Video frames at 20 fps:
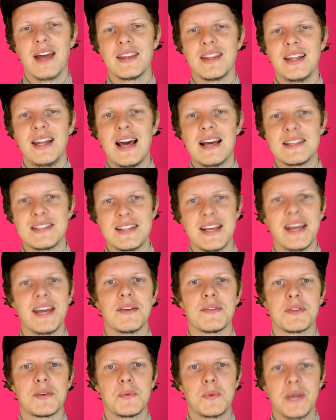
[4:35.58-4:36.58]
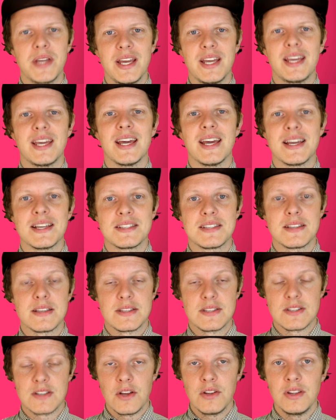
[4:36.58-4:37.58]
And the last day of the week is
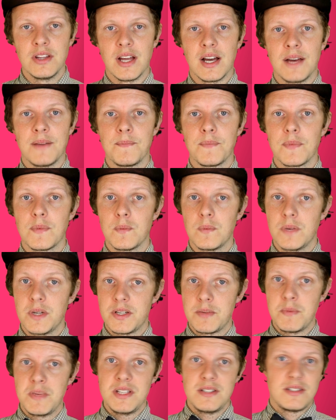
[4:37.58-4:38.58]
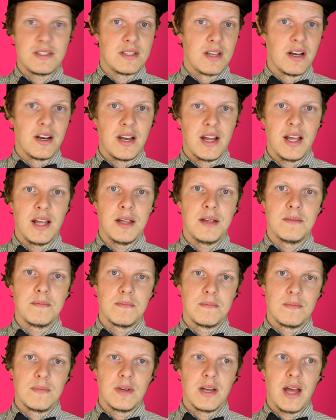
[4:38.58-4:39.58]
söndag, which means Sunday.
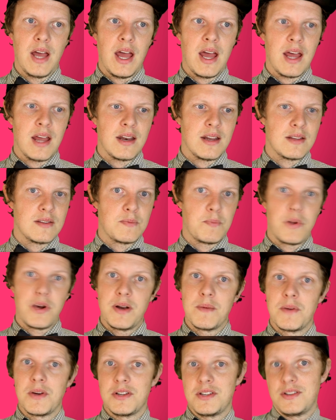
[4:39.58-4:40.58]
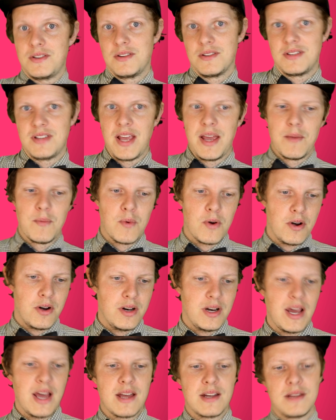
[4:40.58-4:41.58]
And it's pretty much the same
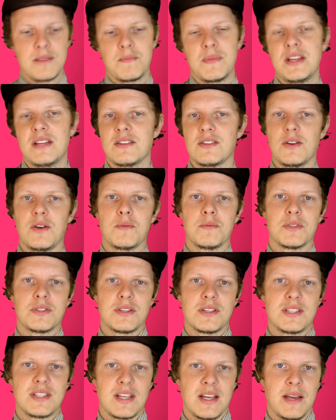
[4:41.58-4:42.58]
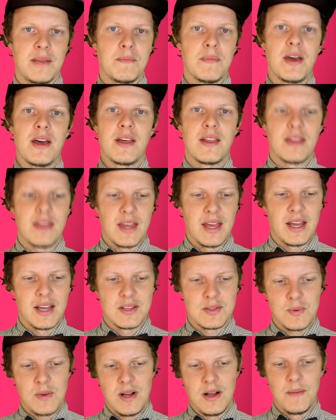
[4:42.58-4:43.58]
word, and it means almost the same
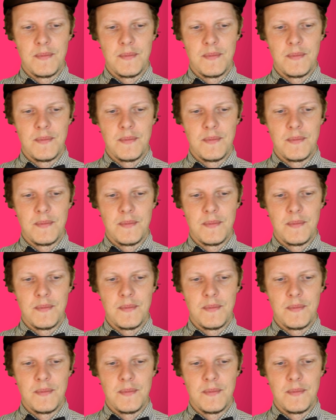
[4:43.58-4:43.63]
thing as